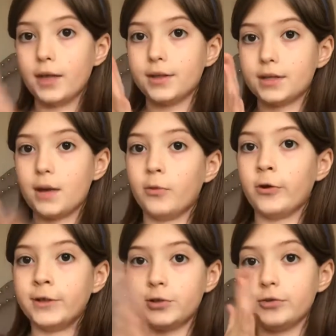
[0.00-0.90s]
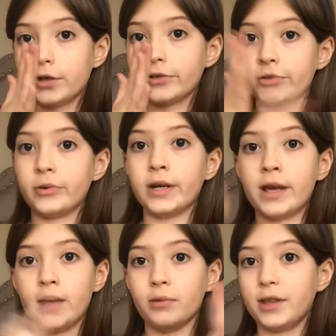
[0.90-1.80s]
this April in two thousand twenty,
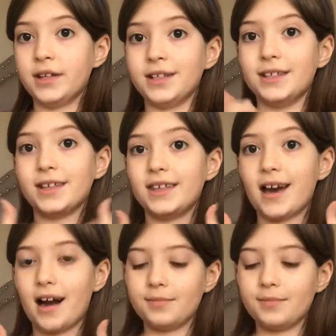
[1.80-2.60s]
April eighteenth, yeah.